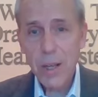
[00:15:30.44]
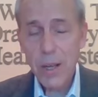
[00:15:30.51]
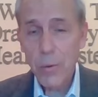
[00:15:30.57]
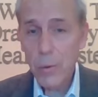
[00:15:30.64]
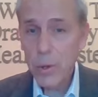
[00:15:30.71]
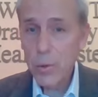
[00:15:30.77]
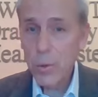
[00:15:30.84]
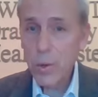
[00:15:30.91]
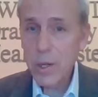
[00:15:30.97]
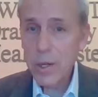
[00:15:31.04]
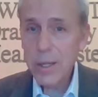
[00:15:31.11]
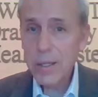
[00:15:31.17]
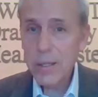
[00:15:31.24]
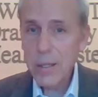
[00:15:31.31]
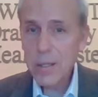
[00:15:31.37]
We will
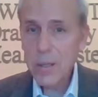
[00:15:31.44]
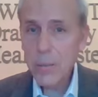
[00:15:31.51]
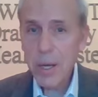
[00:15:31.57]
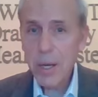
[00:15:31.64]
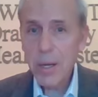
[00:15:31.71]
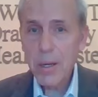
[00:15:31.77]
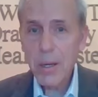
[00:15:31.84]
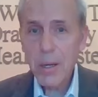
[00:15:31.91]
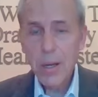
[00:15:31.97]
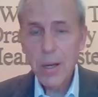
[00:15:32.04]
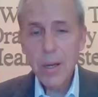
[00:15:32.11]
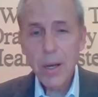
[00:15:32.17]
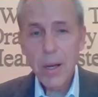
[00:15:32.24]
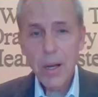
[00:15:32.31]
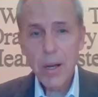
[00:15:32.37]
anticipate
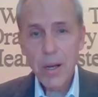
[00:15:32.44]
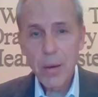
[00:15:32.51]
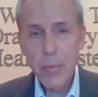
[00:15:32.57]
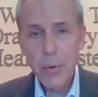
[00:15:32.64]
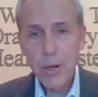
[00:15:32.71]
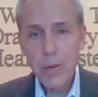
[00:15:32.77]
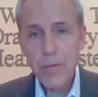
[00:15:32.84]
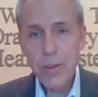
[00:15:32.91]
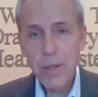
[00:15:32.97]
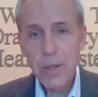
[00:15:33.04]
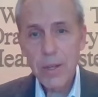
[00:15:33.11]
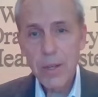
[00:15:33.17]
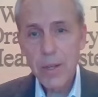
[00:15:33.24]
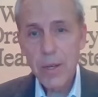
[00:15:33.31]
a briefing